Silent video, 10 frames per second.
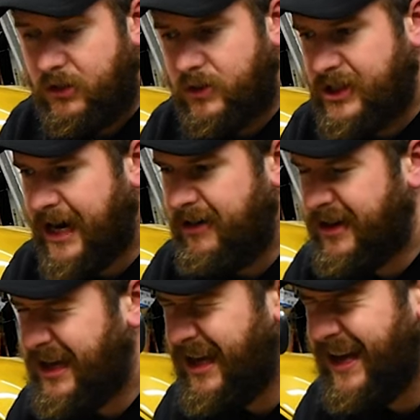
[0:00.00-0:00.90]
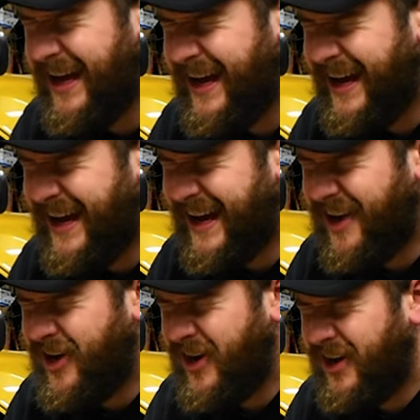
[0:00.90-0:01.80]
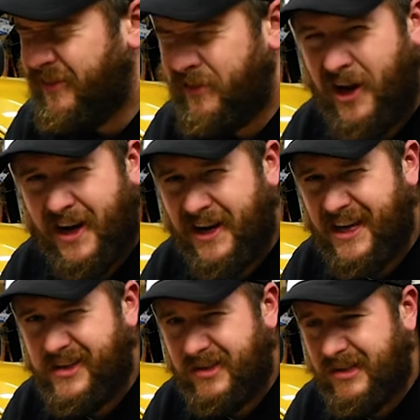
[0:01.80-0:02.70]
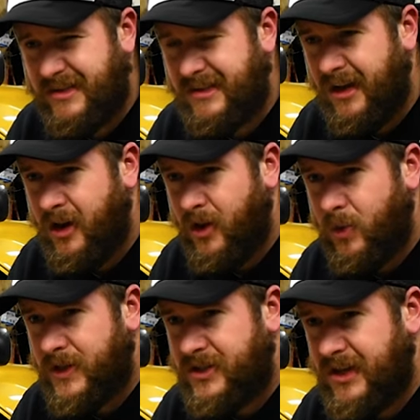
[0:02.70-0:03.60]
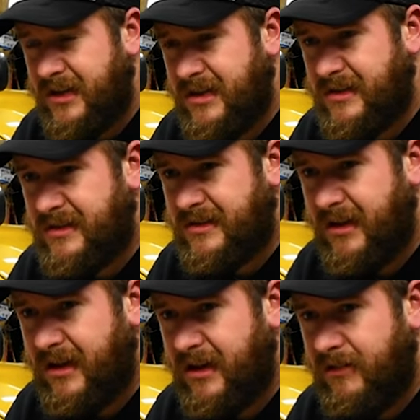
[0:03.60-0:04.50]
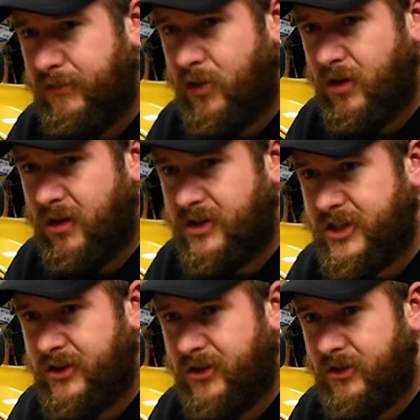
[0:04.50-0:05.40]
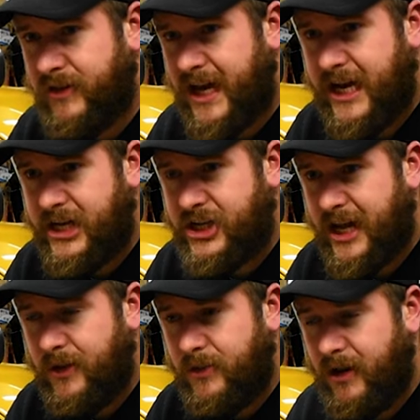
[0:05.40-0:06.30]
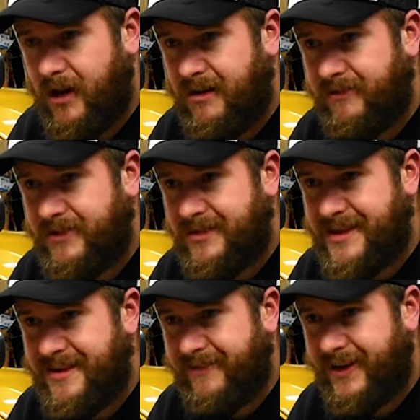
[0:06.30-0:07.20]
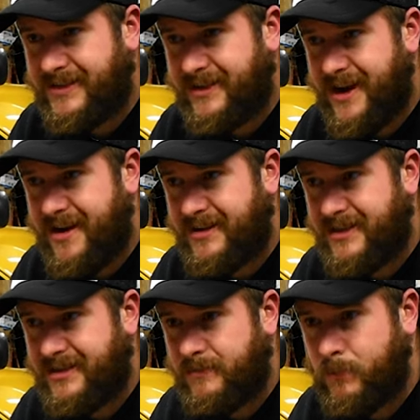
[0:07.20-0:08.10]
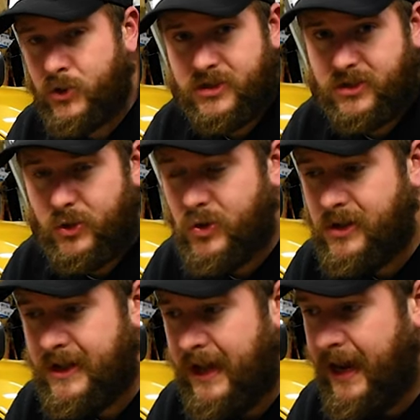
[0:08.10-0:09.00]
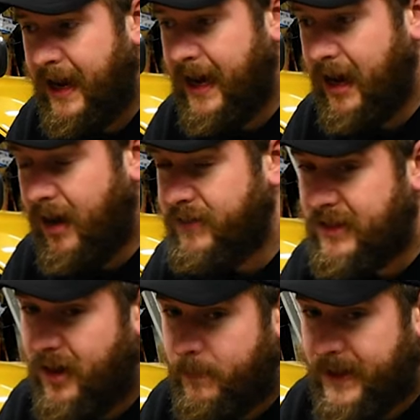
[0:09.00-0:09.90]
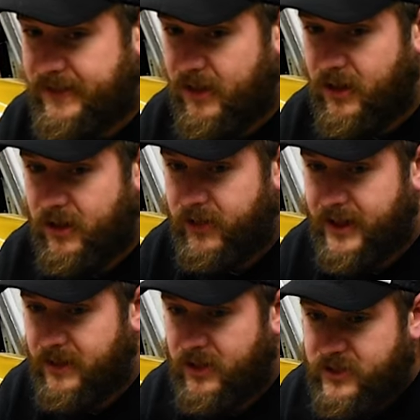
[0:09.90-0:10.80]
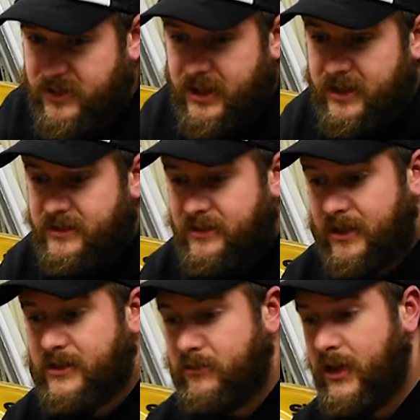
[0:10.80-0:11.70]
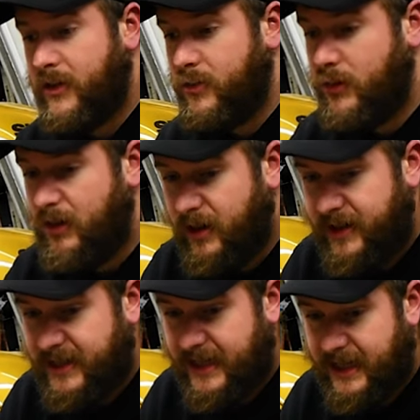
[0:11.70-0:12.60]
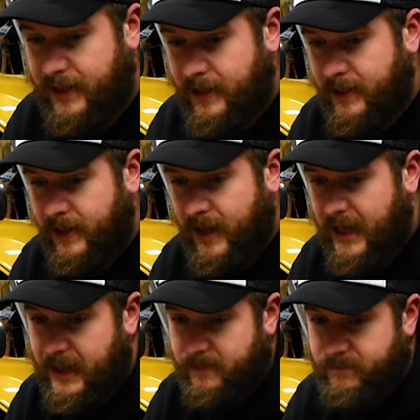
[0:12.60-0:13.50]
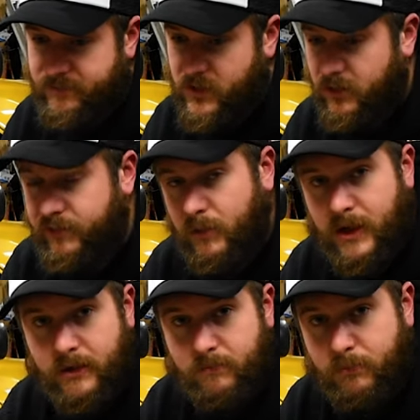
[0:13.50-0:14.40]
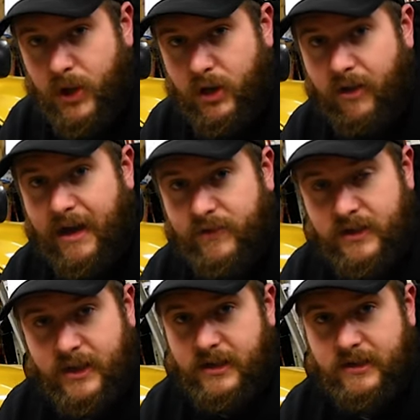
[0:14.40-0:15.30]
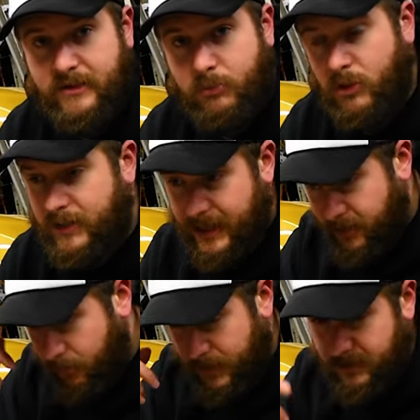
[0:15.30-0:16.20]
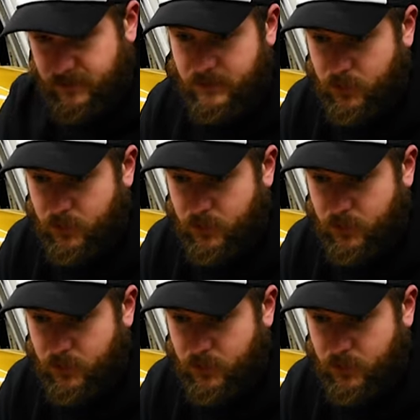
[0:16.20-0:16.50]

to a charity called Forgotten Angels, which is for children who've aged out of the foster care system, which is cool. Obviously not based in Ireland or anything, I just think it's a really cool idea. So if you want to buy a raffle ticket to support that, or a piece of his